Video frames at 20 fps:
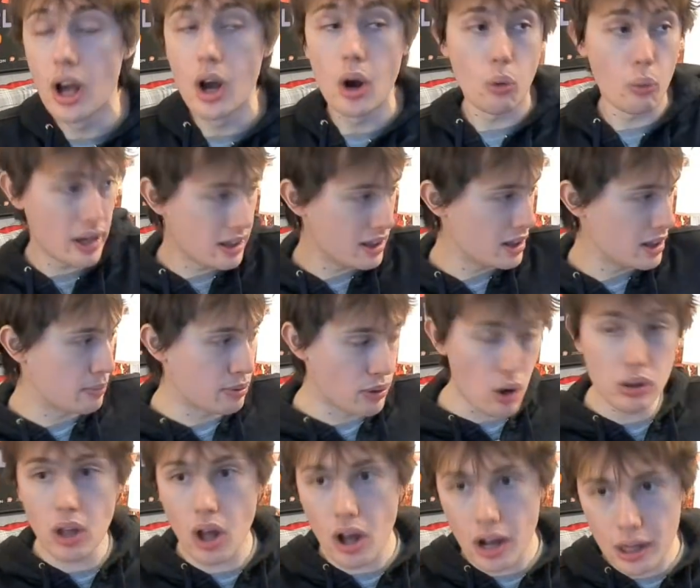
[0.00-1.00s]
when the
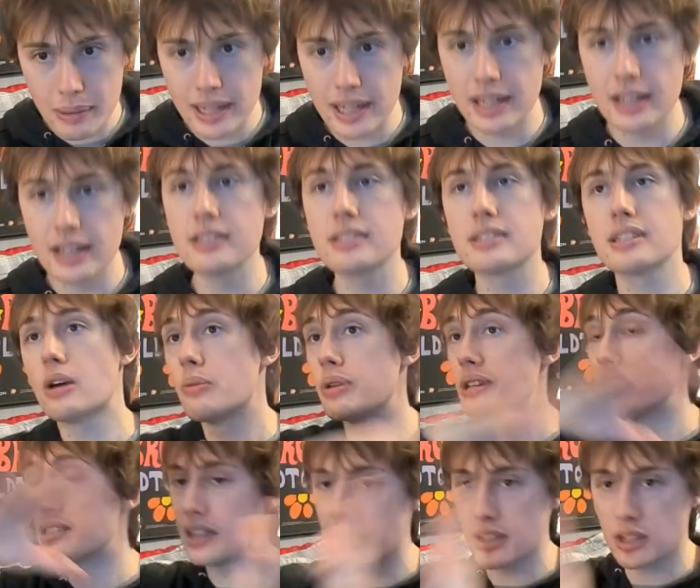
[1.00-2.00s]
prologue begins, and then we
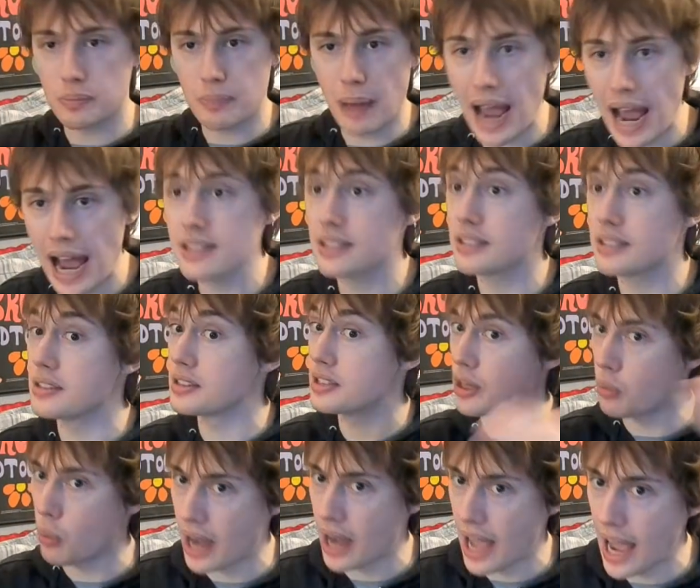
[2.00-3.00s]
see his past and see
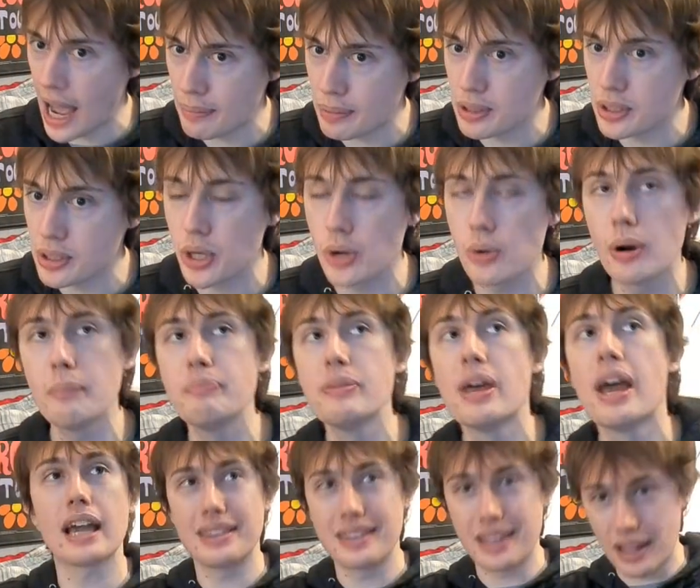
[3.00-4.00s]
what happened to him.
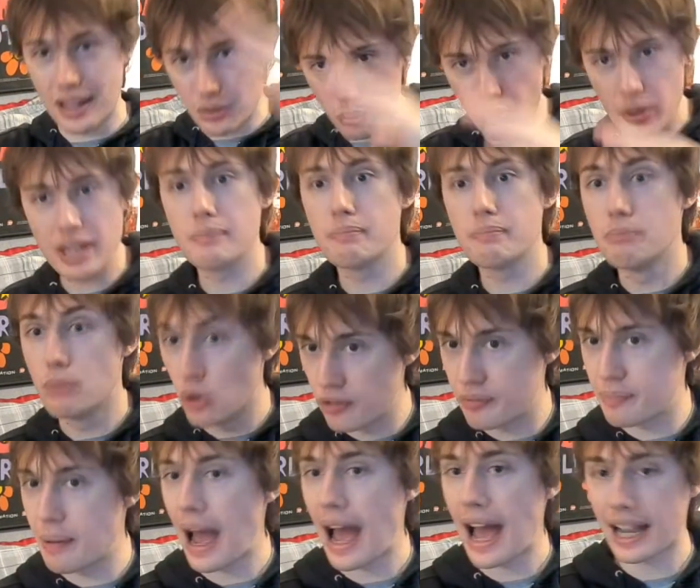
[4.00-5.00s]
And then we move
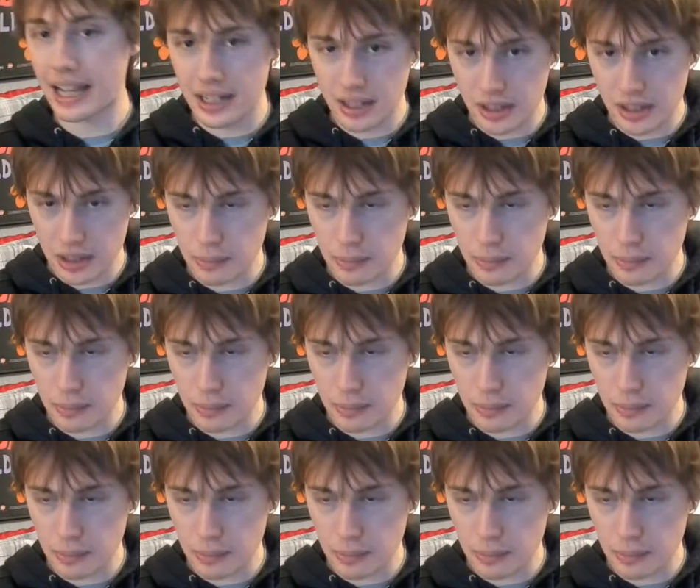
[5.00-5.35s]
back into the